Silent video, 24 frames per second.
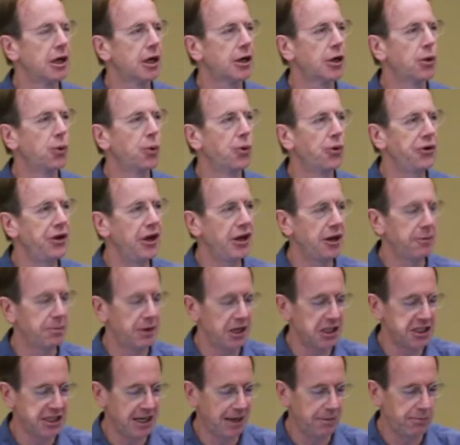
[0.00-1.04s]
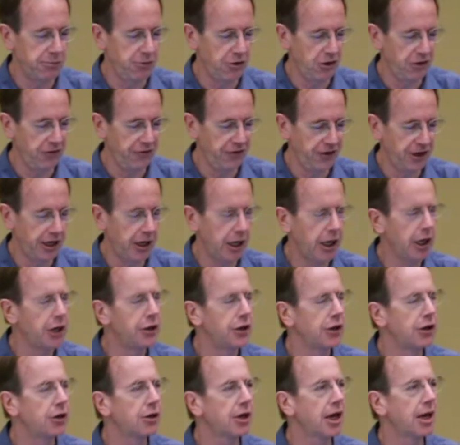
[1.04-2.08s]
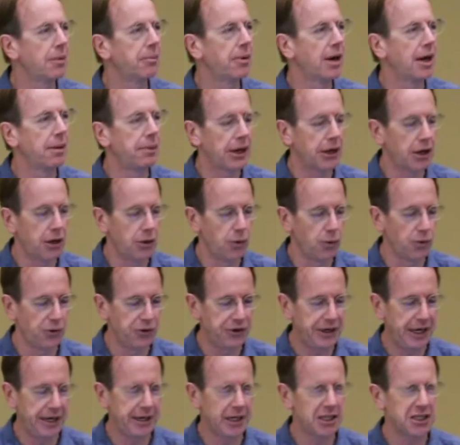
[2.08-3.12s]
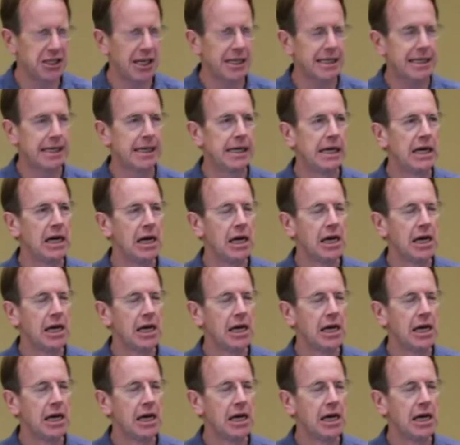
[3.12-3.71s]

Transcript: coordinated by Sam Murphy in the UK Biobank Coordinating Centre,